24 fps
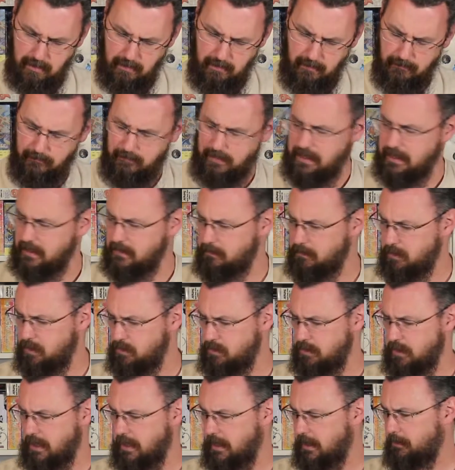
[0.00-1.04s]
VMU
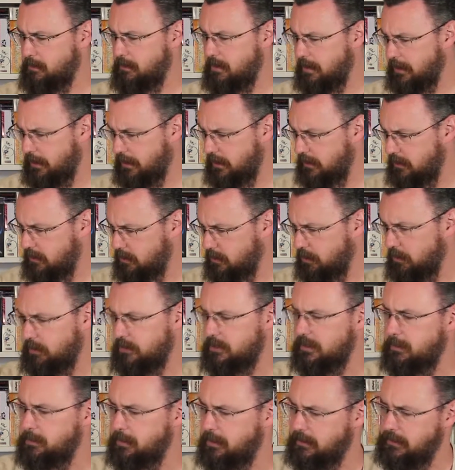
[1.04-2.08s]
game on it, or
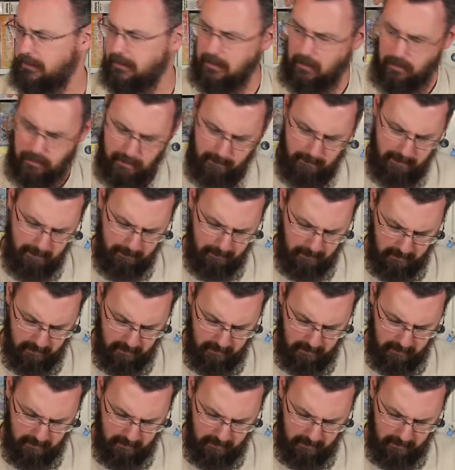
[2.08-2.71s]
something like that. Or that might be